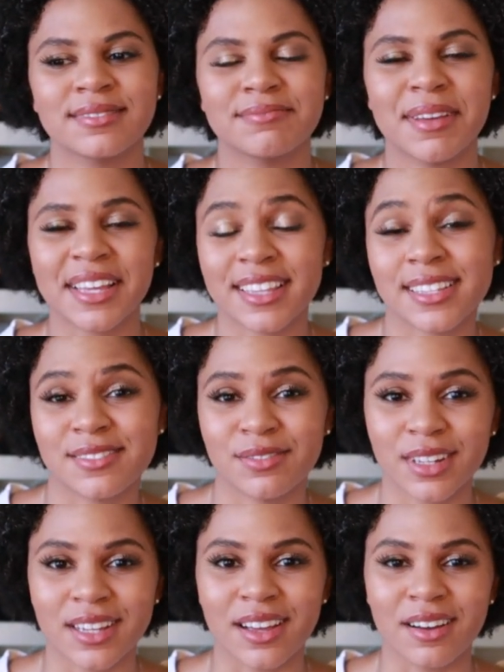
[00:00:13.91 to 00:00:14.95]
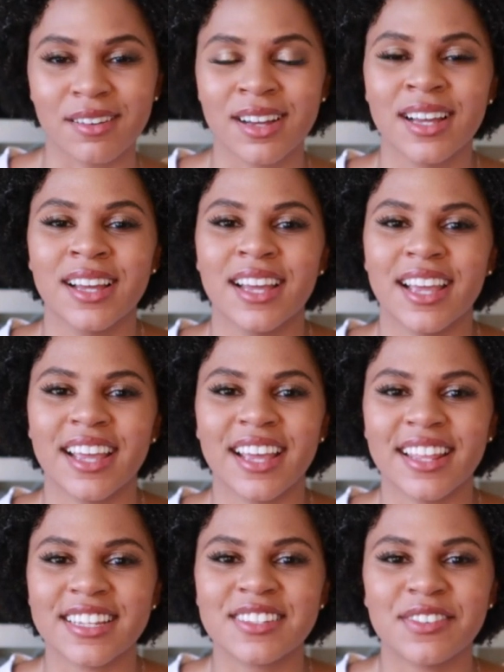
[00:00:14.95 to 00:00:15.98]
making this video.
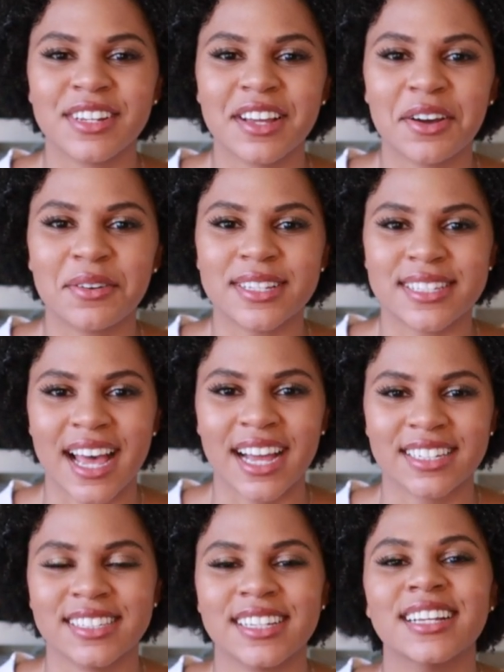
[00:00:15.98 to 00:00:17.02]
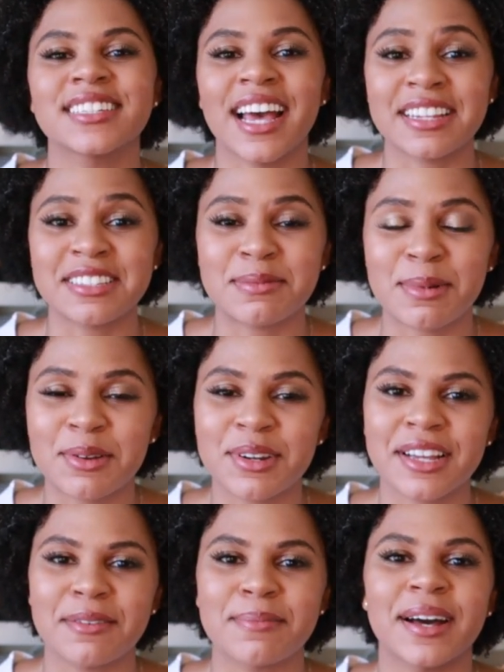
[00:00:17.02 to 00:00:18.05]
And this video is actually a
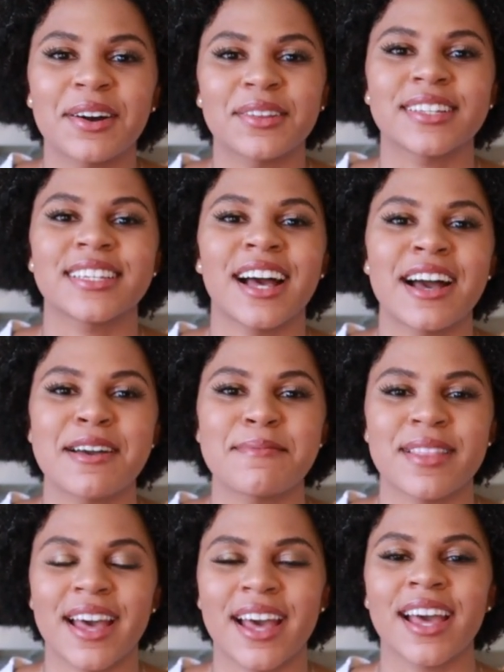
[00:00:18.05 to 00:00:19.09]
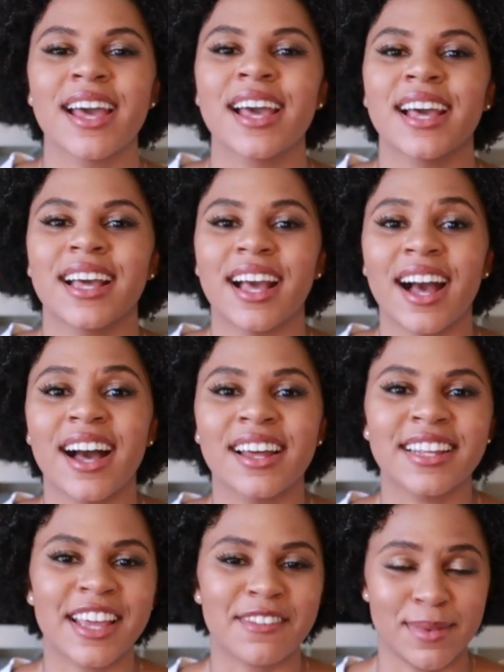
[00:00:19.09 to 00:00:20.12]
testimony about the time that
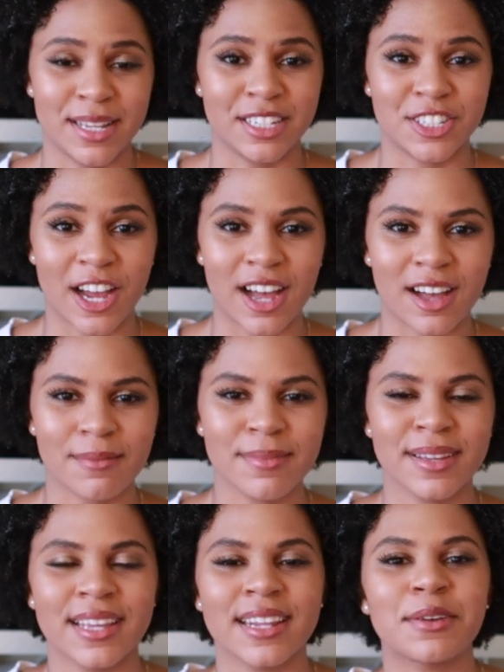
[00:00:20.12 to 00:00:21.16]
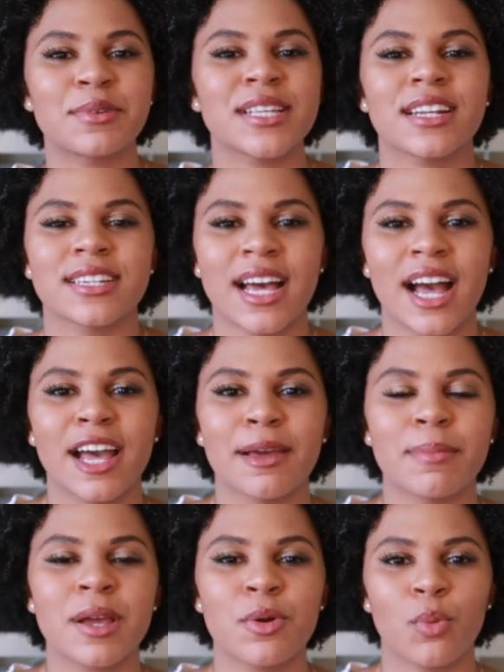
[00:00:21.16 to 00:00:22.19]
God gave me a job, and it was at a
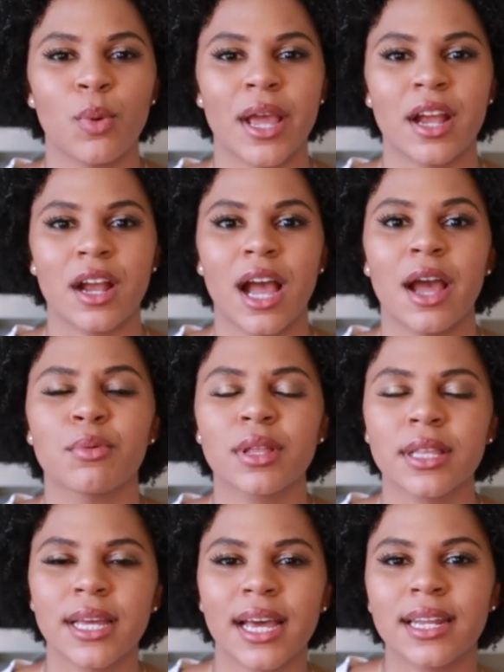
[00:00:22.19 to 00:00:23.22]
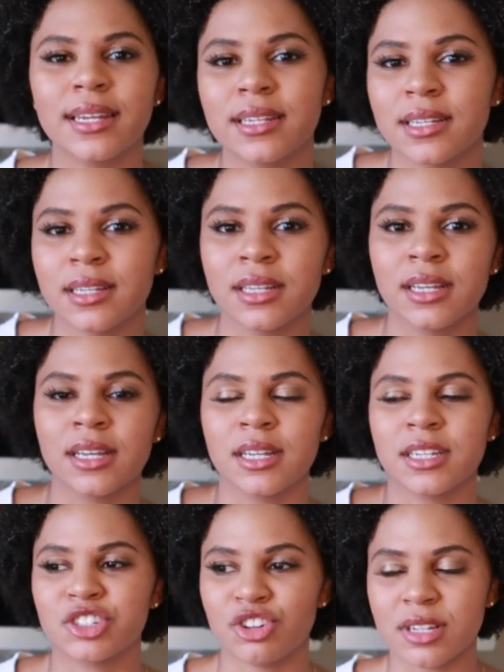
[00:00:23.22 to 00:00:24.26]
time where I really had to
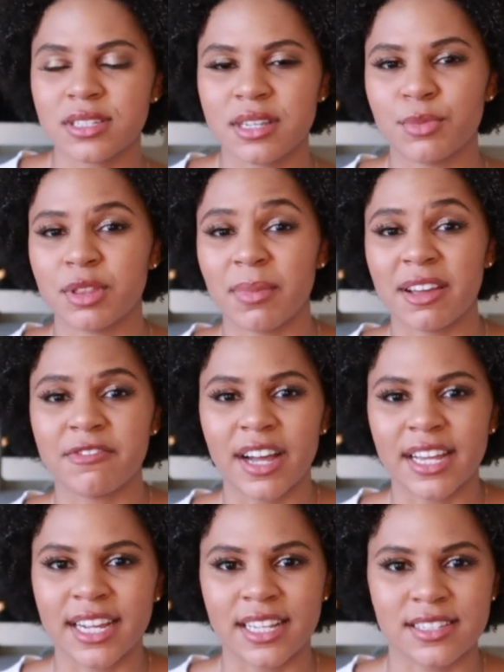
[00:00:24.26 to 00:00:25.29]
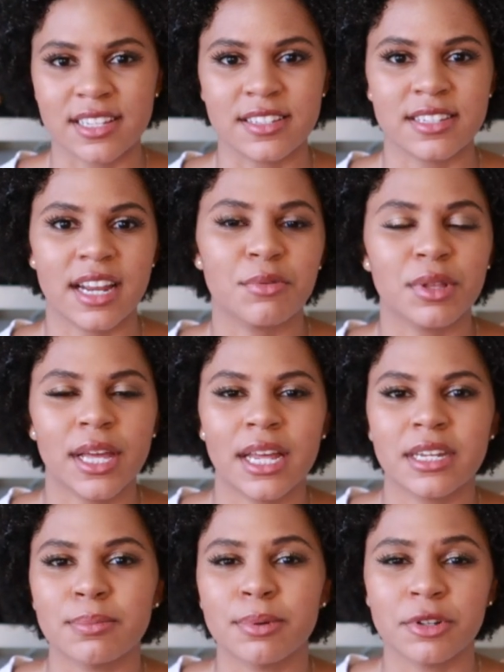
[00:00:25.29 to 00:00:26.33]
trust him with my finances, and I really had
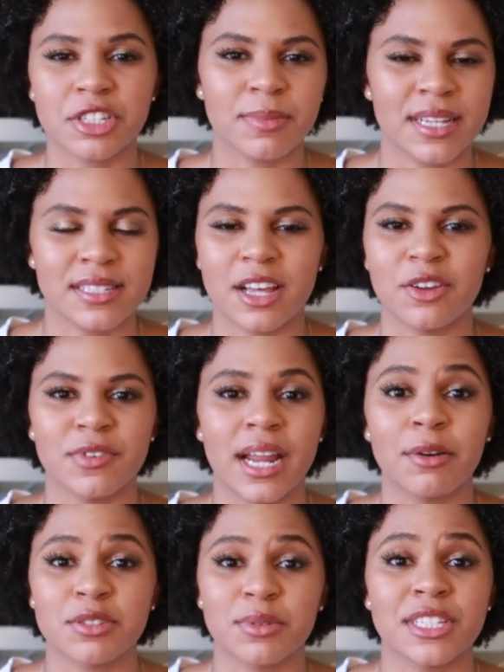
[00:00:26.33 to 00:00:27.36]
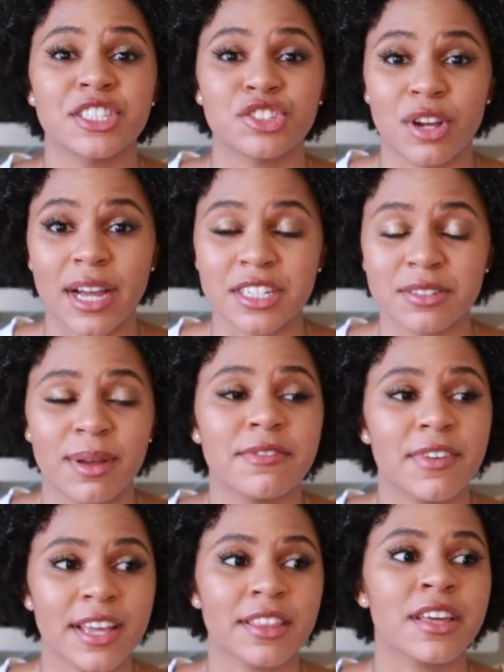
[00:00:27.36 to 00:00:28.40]
to push myself, and I was really stretched. My
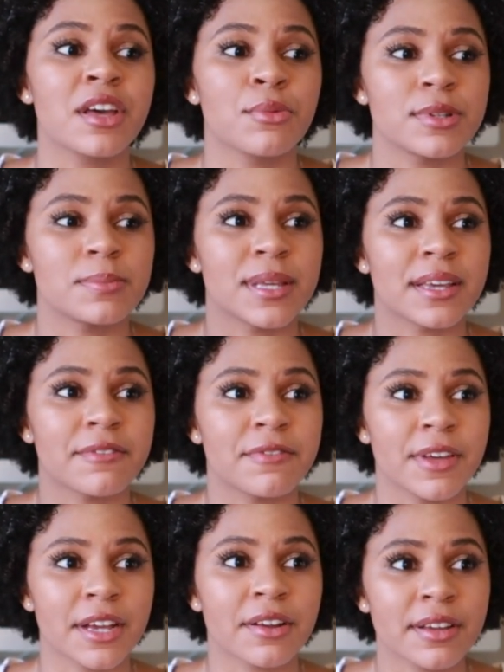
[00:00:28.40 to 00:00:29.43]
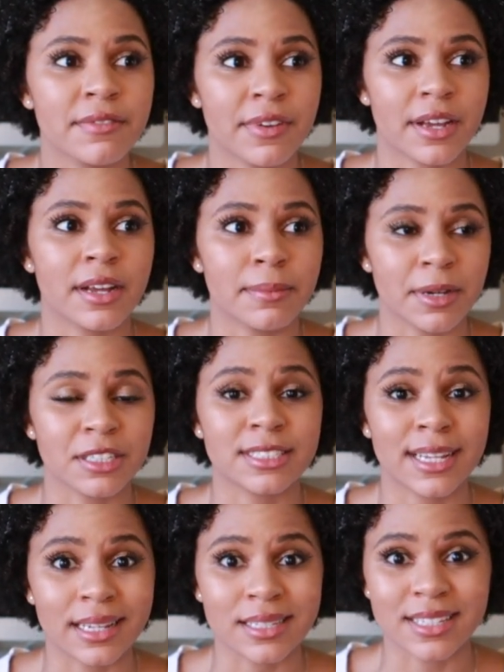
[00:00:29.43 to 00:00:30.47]
faith was being very, very much
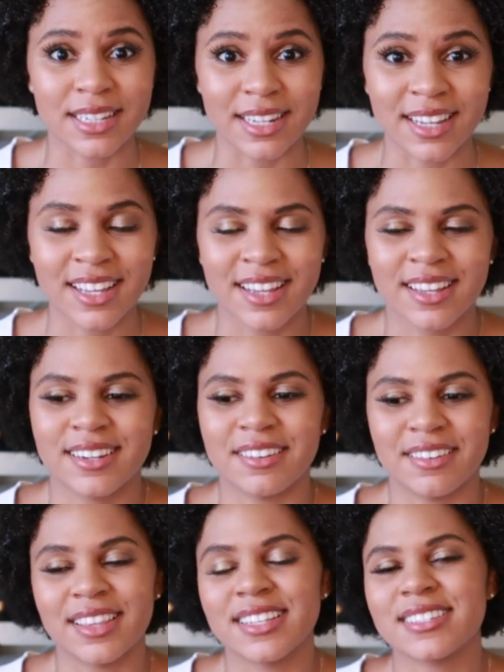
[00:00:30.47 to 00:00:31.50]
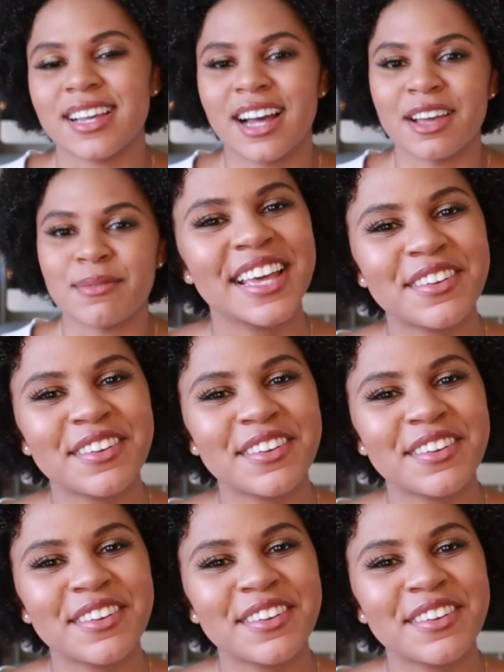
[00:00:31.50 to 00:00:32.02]
tested during this time.